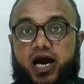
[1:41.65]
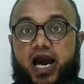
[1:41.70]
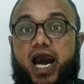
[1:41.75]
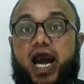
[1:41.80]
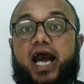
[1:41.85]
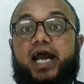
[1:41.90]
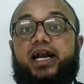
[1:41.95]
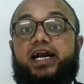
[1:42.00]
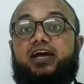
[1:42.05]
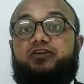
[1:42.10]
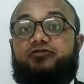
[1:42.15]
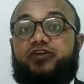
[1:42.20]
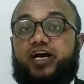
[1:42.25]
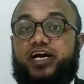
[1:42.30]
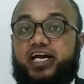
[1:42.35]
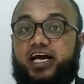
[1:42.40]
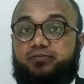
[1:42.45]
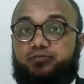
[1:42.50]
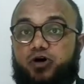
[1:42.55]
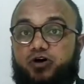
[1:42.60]
and
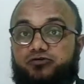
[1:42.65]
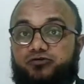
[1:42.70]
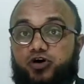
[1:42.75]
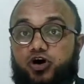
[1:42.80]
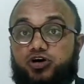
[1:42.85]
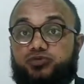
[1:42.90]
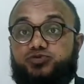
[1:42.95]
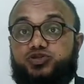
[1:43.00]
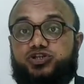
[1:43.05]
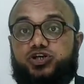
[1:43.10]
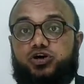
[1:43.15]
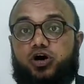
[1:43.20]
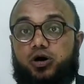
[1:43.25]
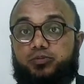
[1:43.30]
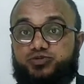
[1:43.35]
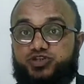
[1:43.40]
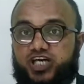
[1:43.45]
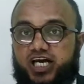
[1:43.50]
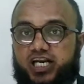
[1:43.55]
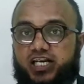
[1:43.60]
different type of
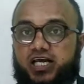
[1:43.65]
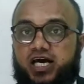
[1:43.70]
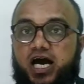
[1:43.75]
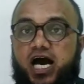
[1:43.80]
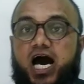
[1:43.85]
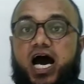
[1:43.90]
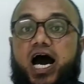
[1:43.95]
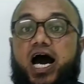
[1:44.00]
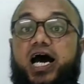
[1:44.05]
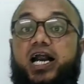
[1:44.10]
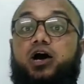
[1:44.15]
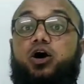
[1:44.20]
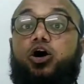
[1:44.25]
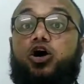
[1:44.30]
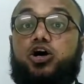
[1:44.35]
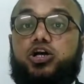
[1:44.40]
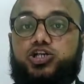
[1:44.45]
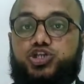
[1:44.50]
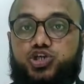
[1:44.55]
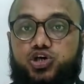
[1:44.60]
object are
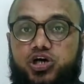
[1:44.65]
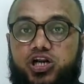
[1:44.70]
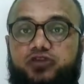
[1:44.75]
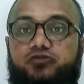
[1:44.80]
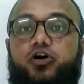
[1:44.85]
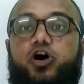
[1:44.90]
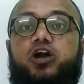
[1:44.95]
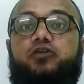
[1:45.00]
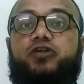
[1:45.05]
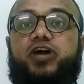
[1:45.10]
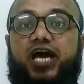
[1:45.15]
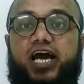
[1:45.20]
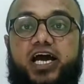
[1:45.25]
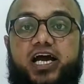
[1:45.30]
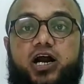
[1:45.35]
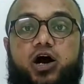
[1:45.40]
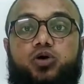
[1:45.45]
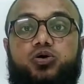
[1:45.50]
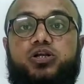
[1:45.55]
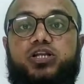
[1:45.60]
also revolving
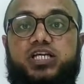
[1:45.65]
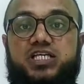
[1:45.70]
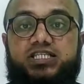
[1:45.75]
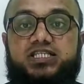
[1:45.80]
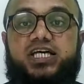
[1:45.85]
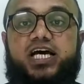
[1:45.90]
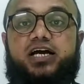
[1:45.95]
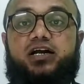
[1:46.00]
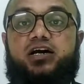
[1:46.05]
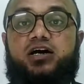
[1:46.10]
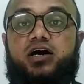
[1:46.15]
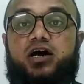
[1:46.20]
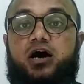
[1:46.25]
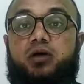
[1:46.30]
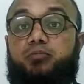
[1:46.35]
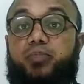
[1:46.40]
around the Sun,